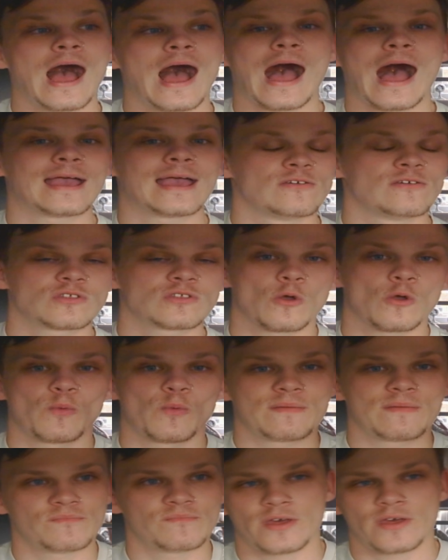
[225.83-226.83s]
I used to
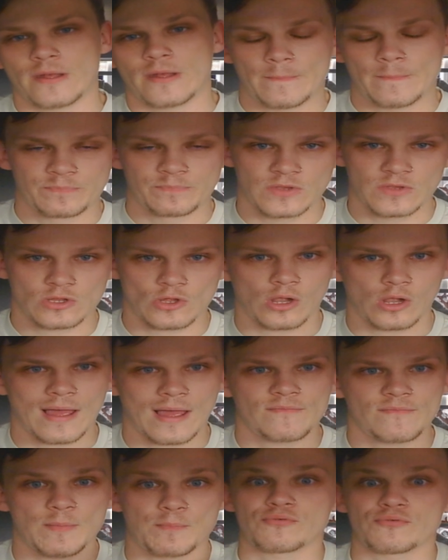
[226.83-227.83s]
win the sort of
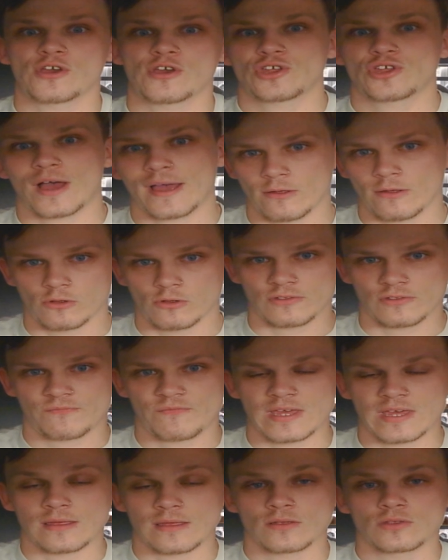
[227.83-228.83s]
like the British Isles,
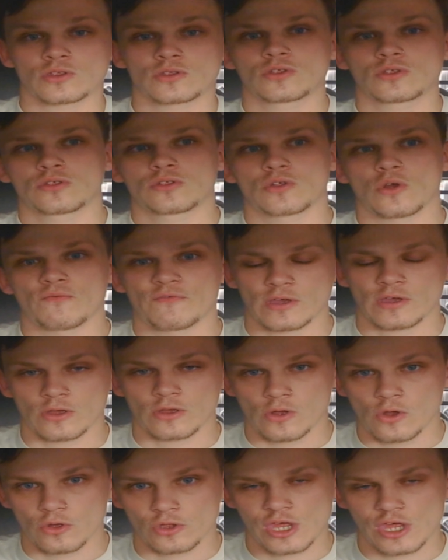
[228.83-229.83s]
the Southern
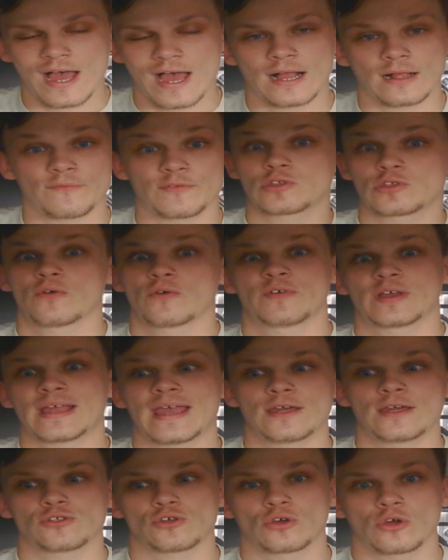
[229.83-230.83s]
and Oceania, the Southern
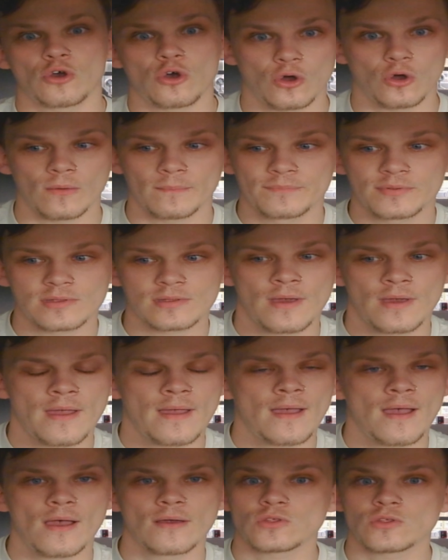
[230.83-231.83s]
Asian Cups.
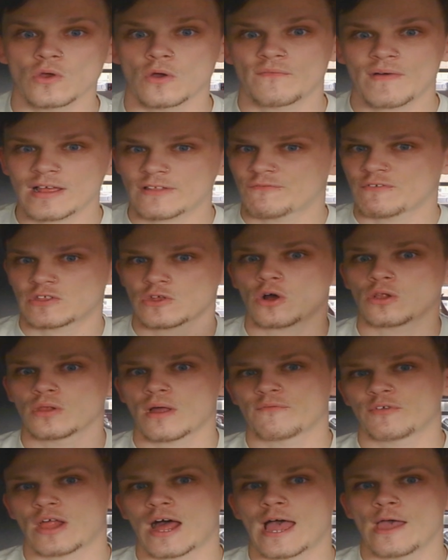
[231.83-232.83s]
So that's the sort of
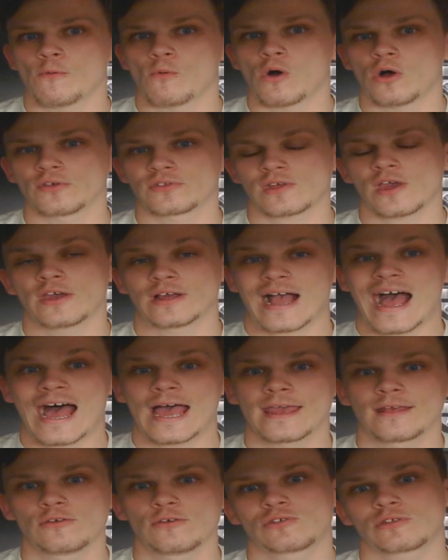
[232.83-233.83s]
level I was, and
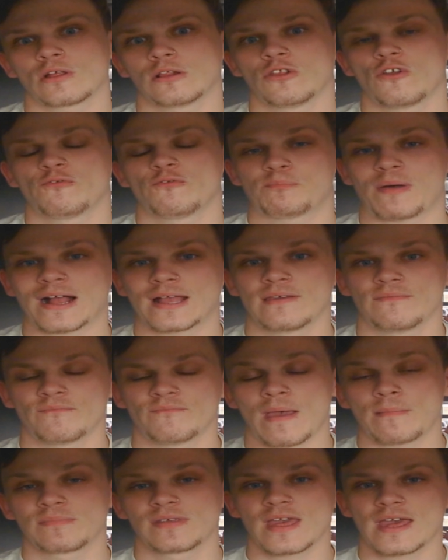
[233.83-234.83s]
I used to love back in
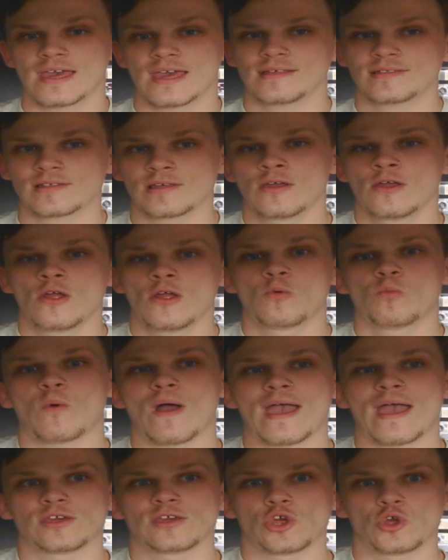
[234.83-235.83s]
them days
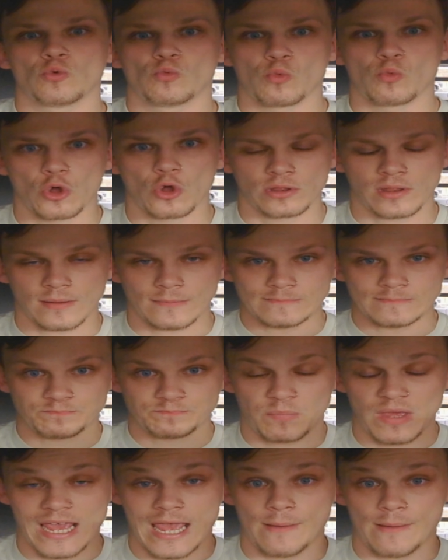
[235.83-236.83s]
where you would
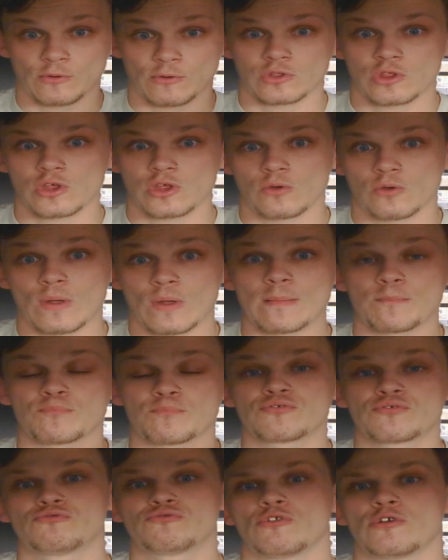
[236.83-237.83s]
be able to
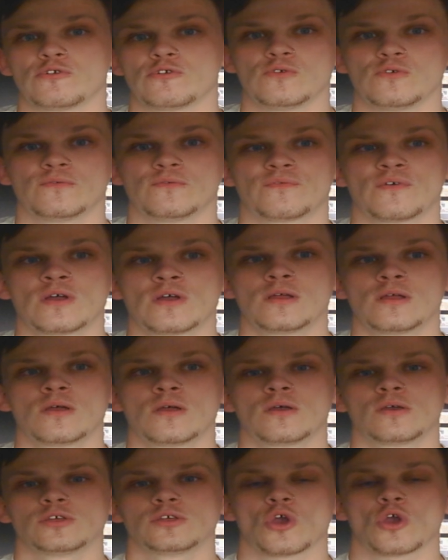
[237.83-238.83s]
improve
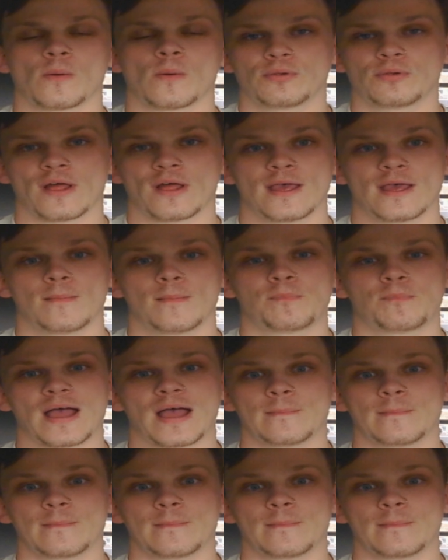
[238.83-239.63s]
your player by